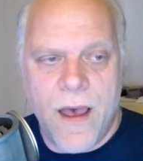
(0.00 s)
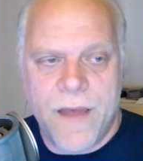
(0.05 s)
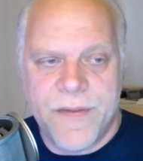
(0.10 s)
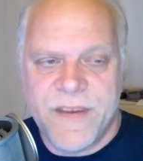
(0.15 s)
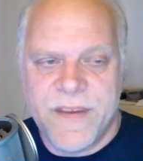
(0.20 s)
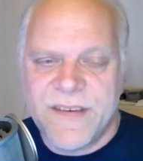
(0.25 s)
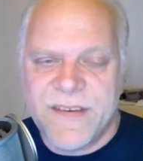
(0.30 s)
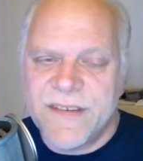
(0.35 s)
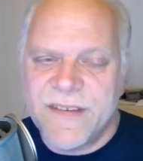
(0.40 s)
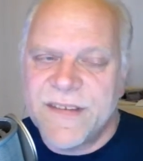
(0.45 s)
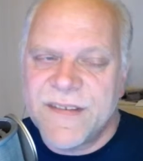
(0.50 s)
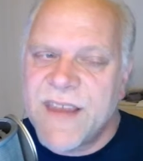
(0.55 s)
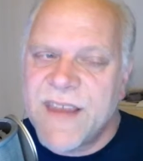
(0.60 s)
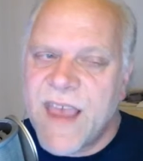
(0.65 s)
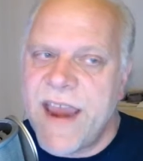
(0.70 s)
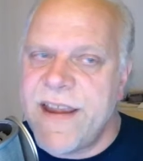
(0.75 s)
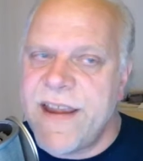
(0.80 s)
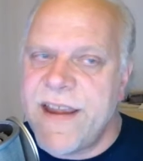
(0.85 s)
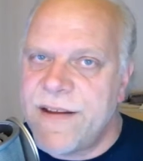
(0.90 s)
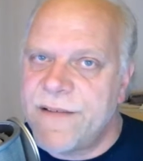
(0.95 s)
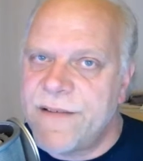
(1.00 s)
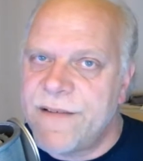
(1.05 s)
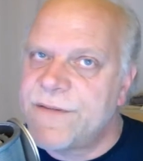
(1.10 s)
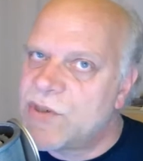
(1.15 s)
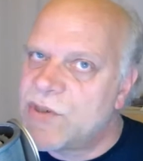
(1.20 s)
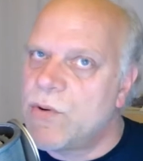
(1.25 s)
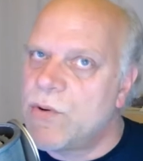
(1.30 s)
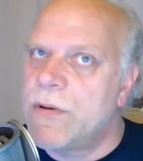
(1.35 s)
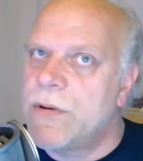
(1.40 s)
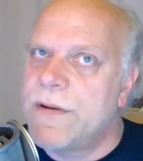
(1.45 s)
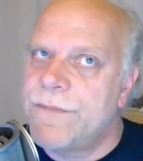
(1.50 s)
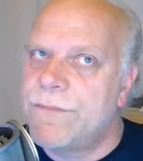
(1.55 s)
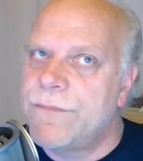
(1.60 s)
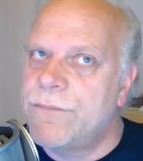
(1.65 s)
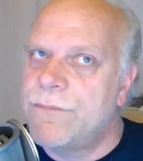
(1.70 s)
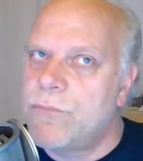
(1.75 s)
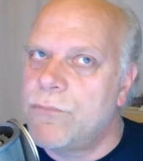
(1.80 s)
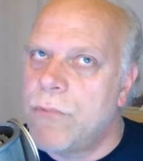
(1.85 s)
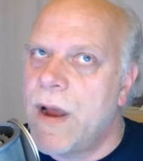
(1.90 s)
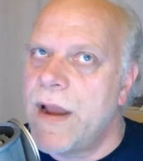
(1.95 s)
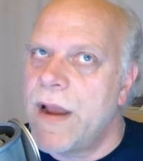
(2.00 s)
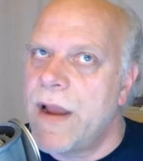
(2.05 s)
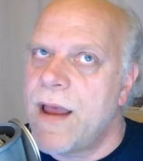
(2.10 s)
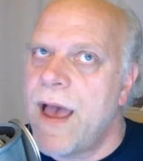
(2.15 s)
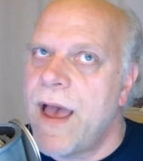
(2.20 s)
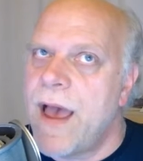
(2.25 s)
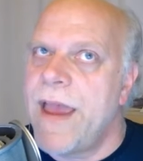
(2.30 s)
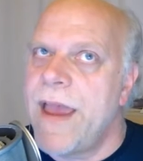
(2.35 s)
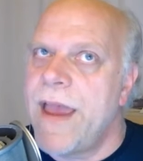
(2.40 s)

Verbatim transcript: uh, this is kind of sort of what